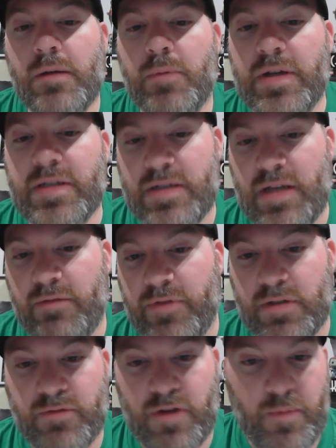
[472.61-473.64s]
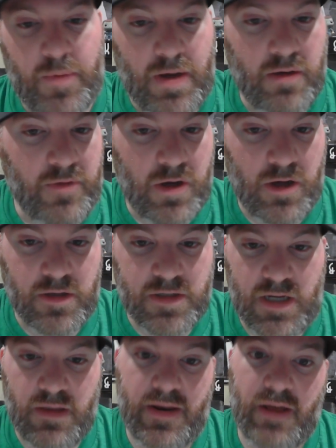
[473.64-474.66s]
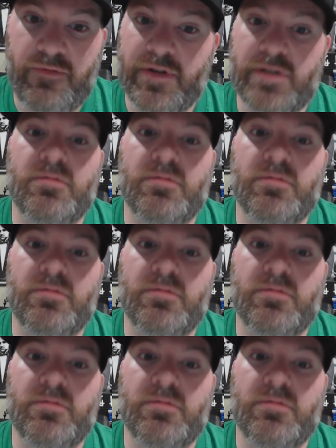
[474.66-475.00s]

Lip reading: But as a Netflix film, we all have all seen the Netflix